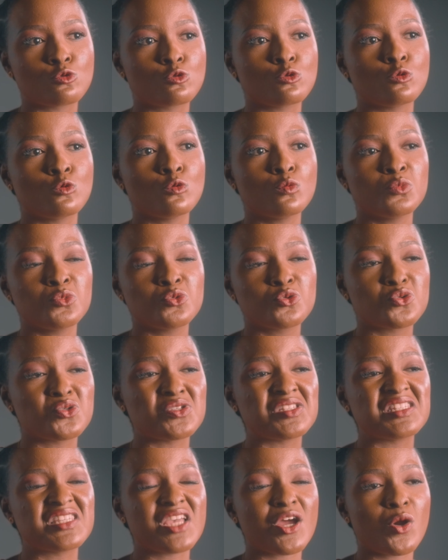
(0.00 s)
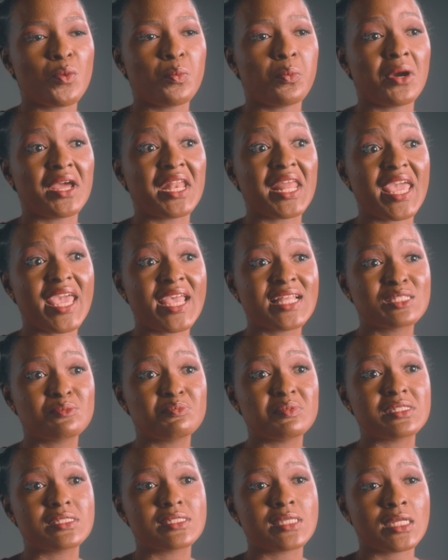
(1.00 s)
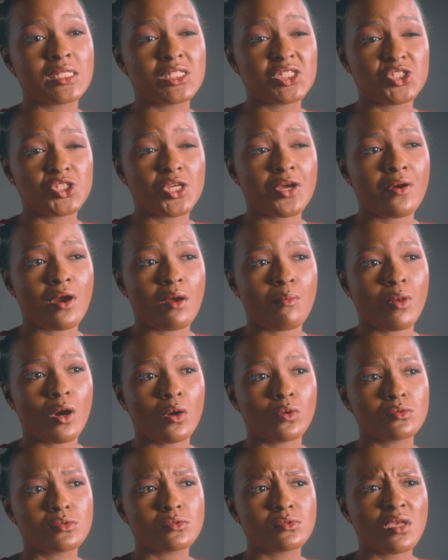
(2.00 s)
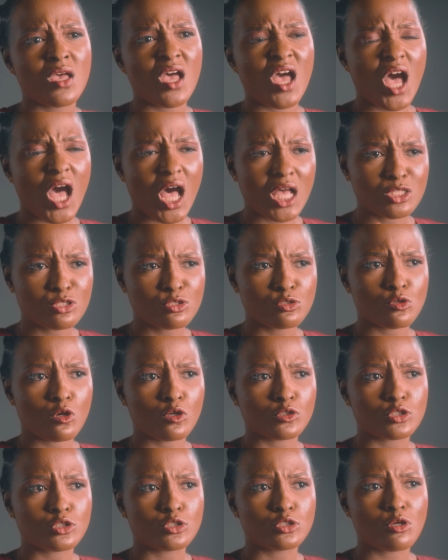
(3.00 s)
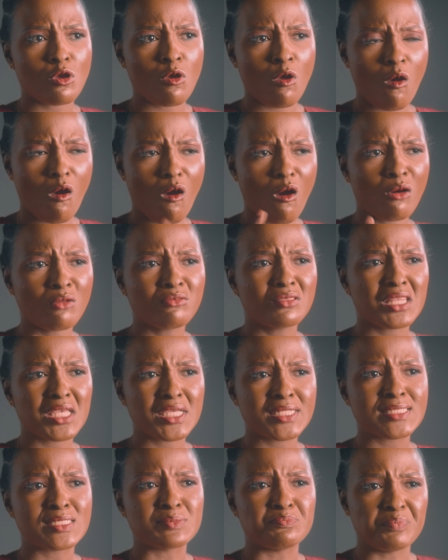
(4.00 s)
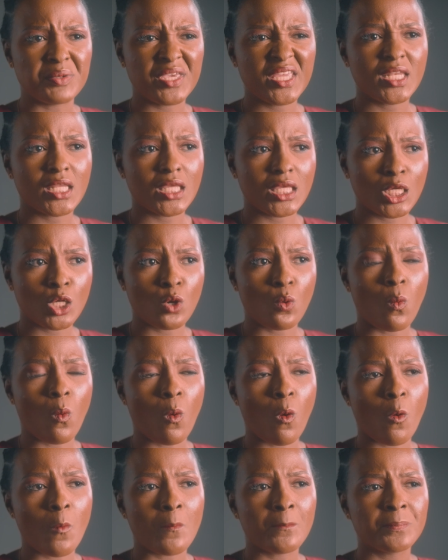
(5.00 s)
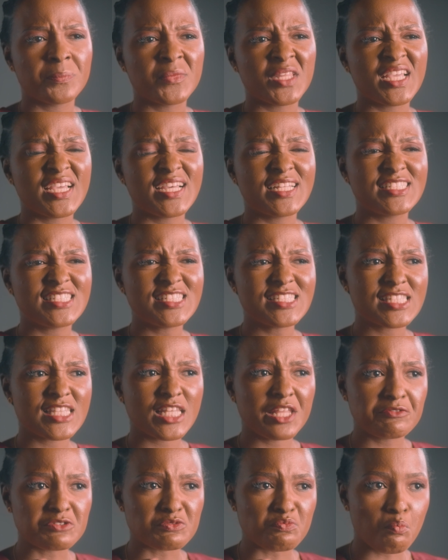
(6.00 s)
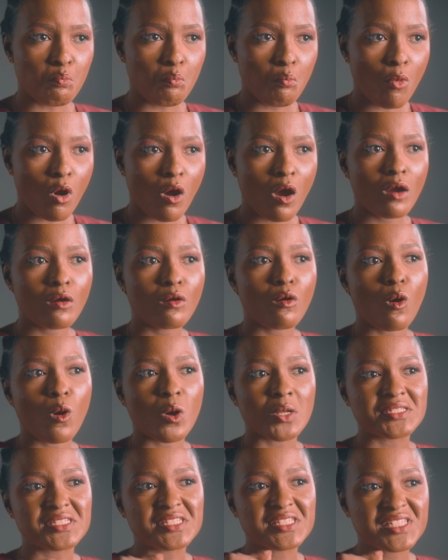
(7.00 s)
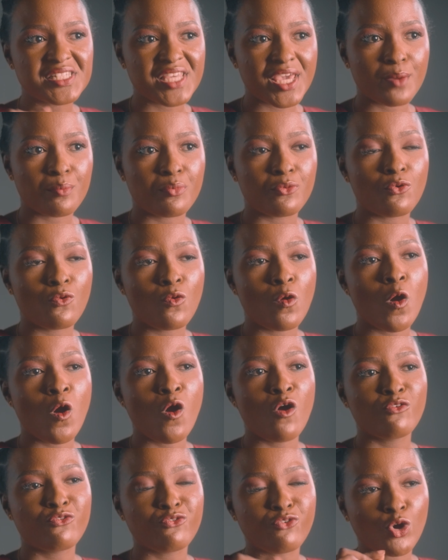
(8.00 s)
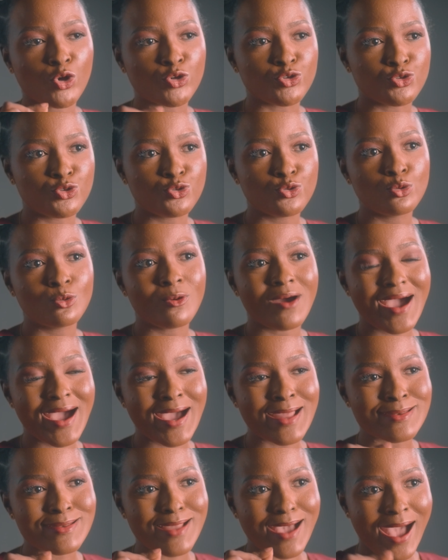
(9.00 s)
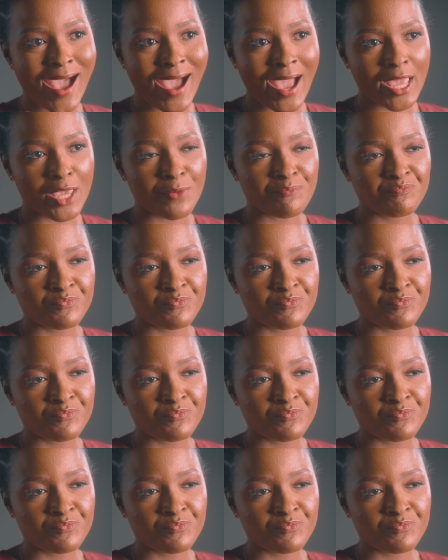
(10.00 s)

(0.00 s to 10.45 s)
to 0.8% thereabouts. As such, all things being equal, this leaves more on the table for you and I